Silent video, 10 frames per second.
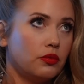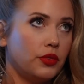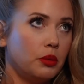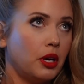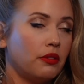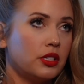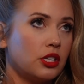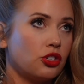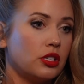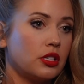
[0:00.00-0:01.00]
female
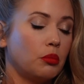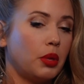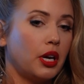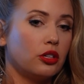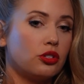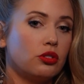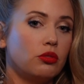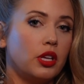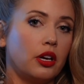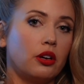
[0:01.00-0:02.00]
physicians compared
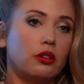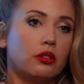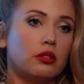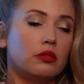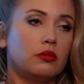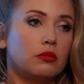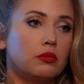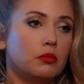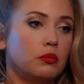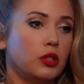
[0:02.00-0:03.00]
to their,
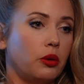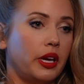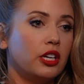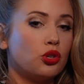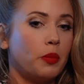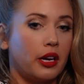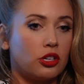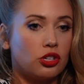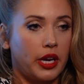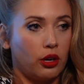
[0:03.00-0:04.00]

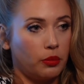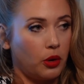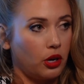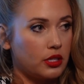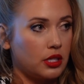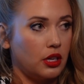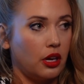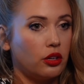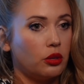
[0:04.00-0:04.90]
age-matched counterparts in other